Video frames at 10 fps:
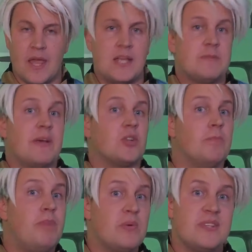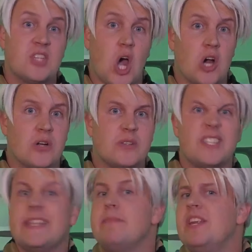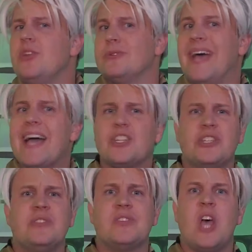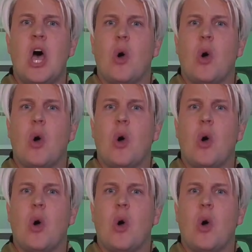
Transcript: Special bonus cards, limited use actions,